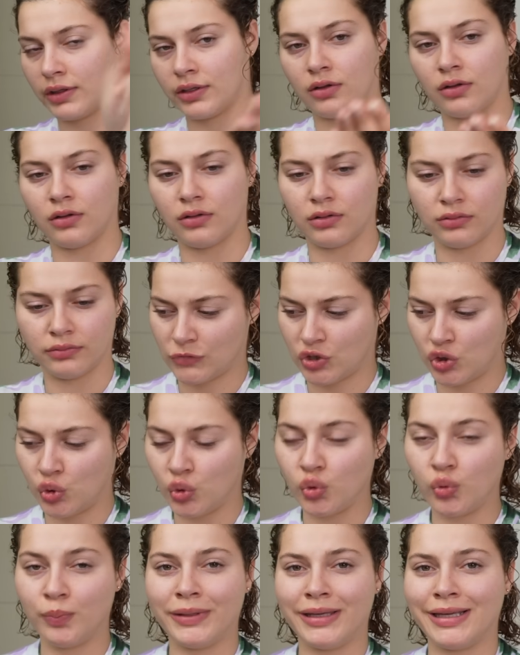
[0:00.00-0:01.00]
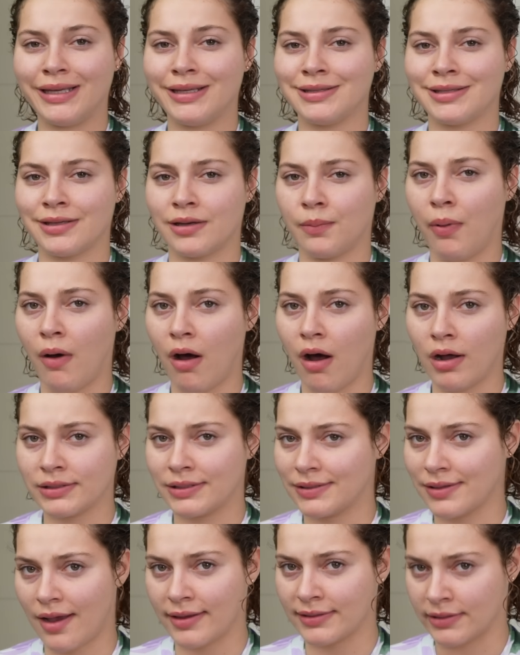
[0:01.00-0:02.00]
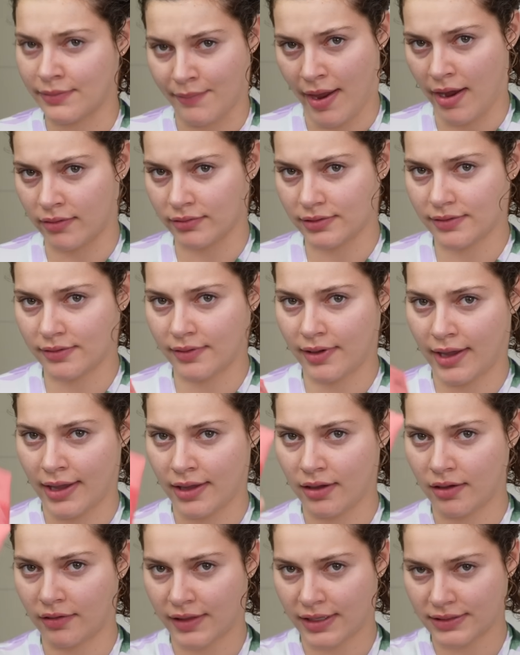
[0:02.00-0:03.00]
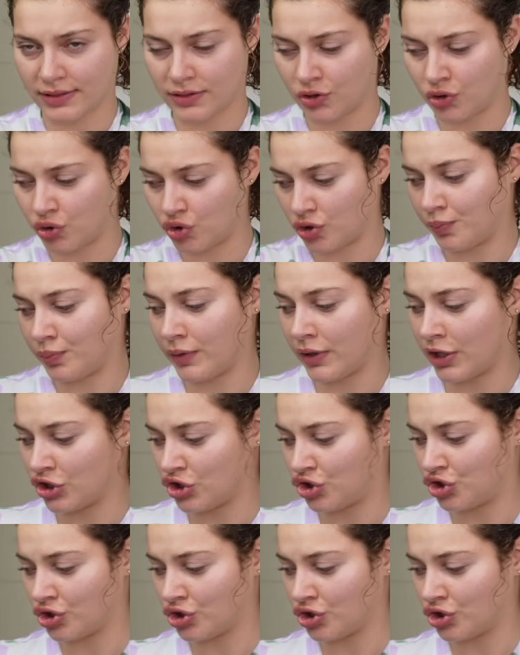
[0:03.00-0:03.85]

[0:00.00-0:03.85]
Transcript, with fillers: little two peas in a pod size amount, okay? And that's the NutriPlenish